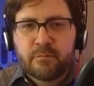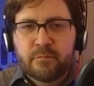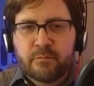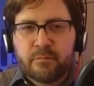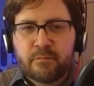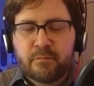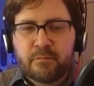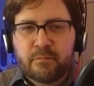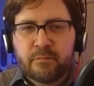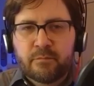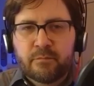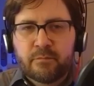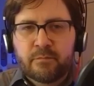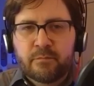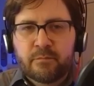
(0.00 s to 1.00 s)

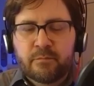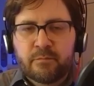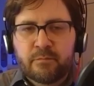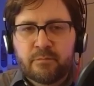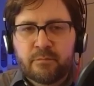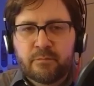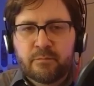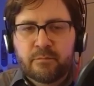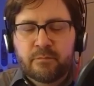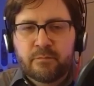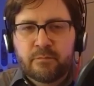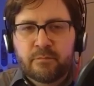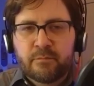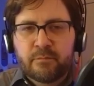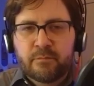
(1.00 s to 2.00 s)

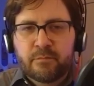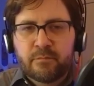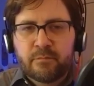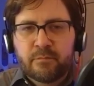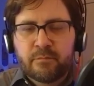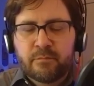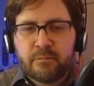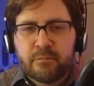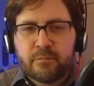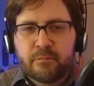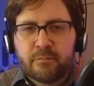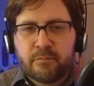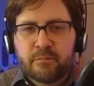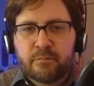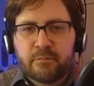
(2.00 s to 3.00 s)

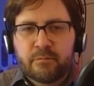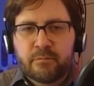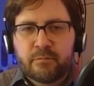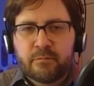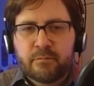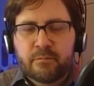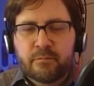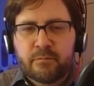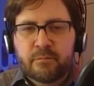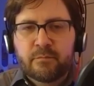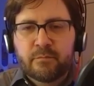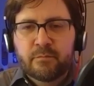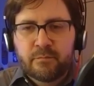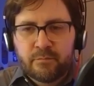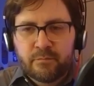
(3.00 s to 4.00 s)

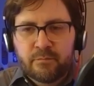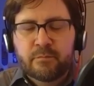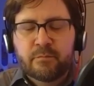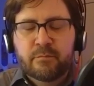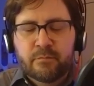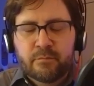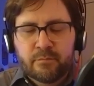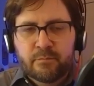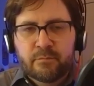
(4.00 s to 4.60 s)
[no speech]